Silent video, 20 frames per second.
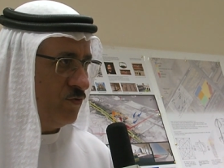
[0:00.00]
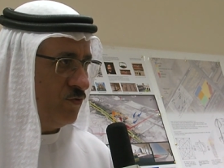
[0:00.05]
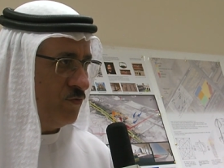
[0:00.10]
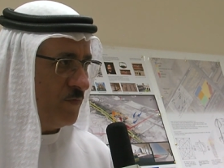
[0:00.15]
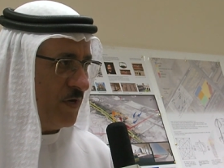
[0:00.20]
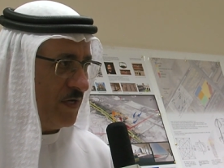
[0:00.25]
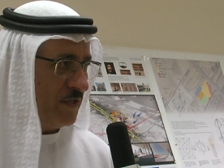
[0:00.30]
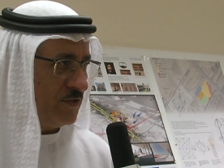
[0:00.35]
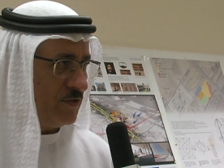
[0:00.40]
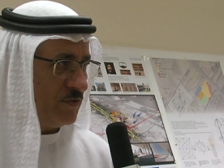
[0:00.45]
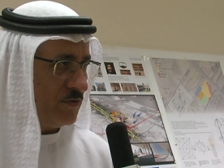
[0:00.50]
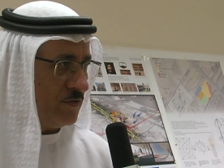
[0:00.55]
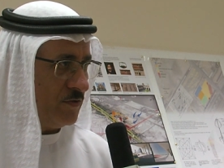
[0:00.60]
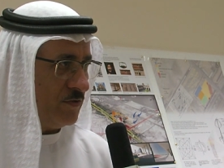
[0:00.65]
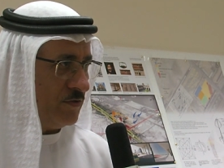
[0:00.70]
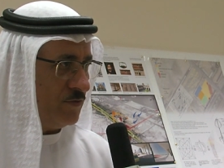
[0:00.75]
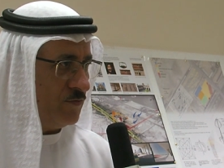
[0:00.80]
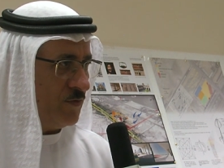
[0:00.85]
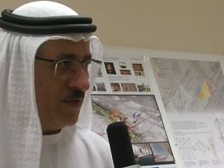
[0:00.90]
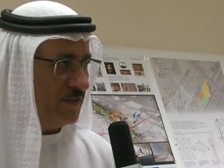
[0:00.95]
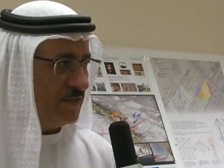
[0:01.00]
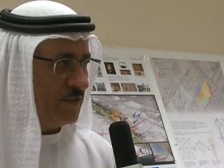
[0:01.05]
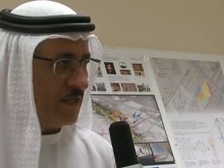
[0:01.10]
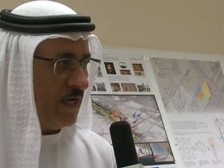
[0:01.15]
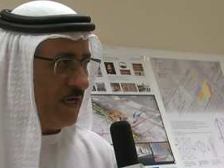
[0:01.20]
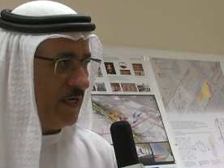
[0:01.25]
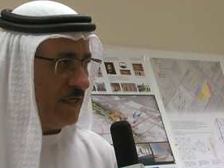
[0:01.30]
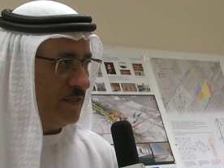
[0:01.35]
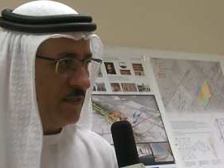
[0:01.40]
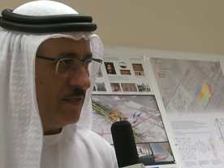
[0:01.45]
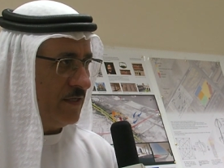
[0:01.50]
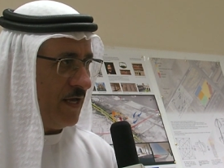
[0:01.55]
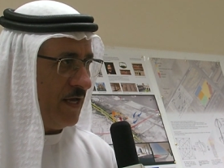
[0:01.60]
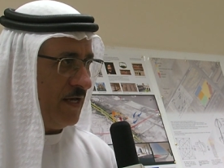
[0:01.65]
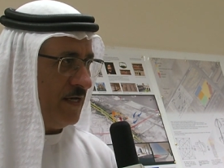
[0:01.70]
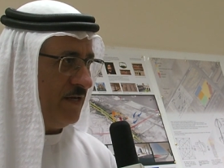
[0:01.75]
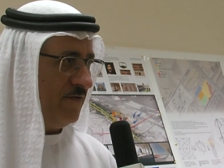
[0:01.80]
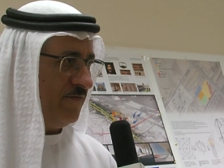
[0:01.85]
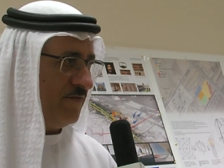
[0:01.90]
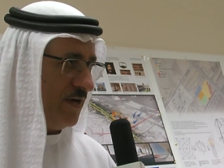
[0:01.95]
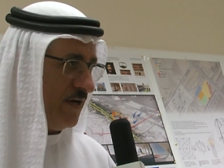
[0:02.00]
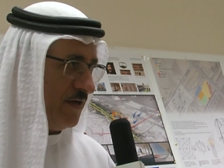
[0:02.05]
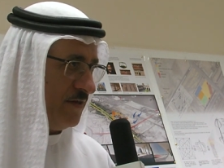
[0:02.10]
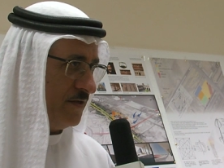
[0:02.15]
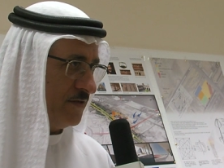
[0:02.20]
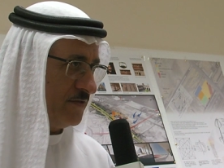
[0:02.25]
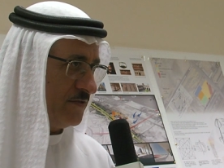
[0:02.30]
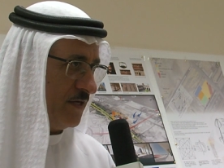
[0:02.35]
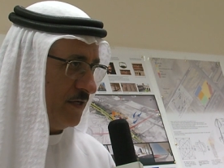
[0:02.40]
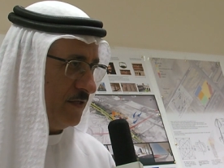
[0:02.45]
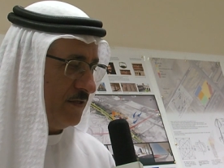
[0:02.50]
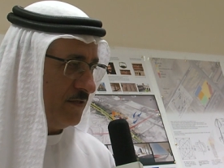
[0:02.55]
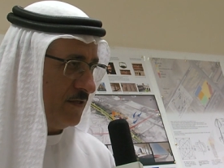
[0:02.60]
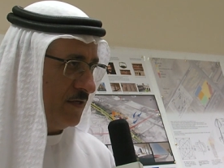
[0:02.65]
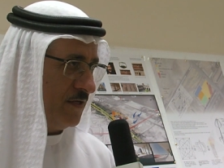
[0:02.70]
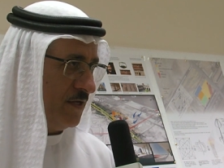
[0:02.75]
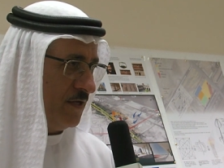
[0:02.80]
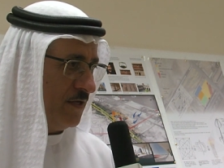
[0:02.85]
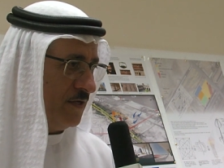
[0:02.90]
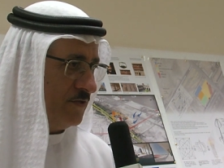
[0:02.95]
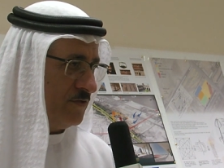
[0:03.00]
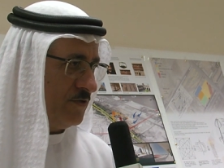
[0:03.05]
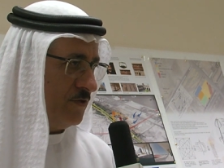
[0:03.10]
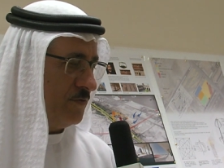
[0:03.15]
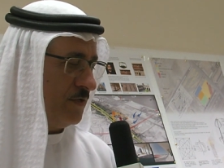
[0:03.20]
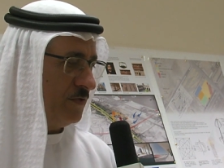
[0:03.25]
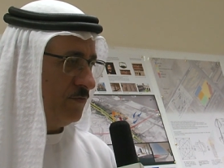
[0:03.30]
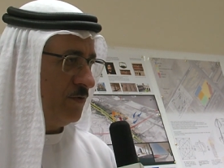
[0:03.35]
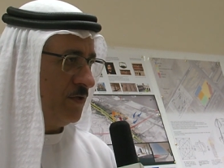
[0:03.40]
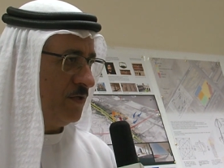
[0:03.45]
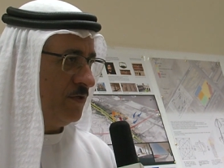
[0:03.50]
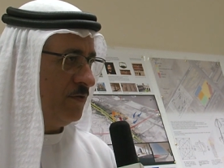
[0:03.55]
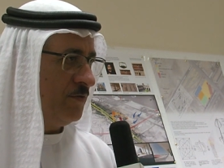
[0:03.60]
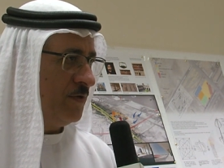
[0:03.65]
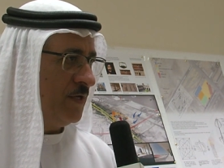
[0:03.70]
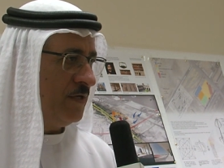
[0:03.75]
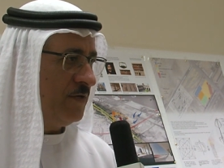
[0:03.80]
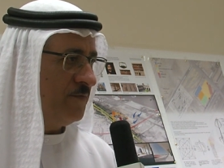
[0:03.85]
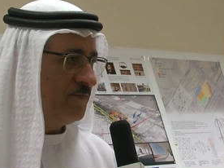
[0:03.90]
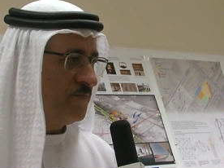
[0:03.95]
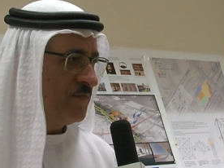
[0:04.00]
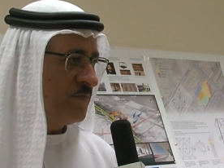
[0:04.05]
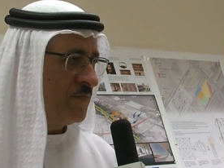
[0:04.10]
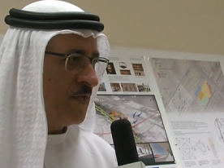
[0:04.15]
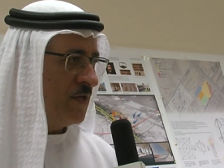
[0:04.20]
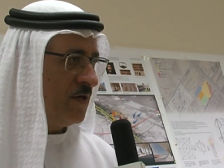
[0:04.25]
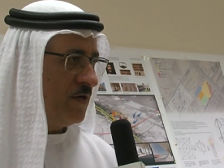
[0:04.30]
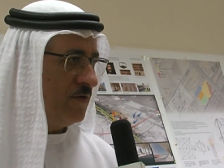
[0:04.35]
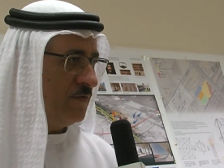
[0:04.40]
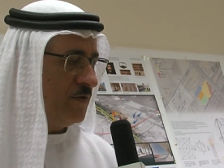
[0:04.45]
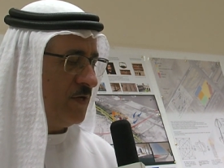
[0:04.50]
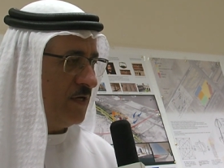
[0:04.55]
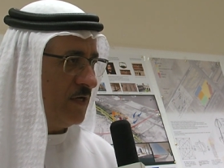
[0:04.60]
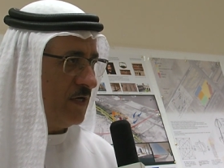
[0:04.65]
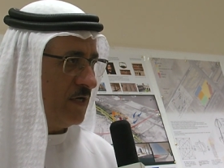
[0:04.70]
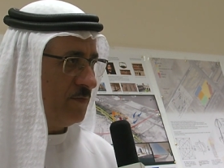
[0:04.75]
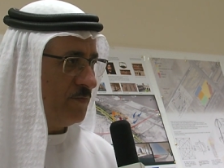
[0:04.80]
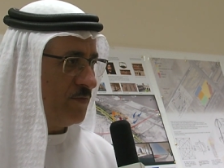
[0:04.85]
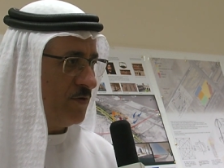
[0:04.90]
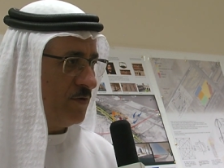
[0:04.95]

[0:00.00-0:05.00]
too much on one side and leave the other side. So what we're doing, we are